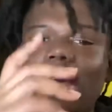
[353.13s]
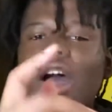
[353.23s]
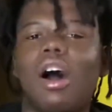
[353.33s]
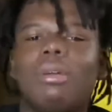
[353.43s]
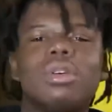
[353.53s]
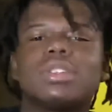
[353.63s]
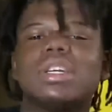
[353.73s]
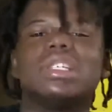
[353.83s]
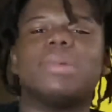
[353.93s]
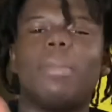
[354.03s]
I almost
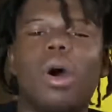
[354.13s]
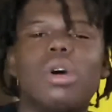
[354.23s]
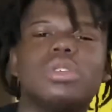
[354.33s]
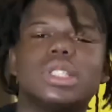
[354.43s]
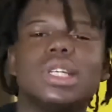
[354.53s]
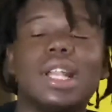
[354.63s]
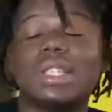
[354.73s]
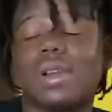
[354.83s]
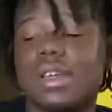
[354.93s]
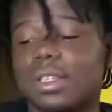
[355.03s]
couldn't spell my own shit. That's
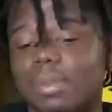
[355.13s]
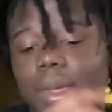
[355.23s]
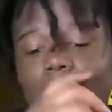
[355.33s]
crazy to me.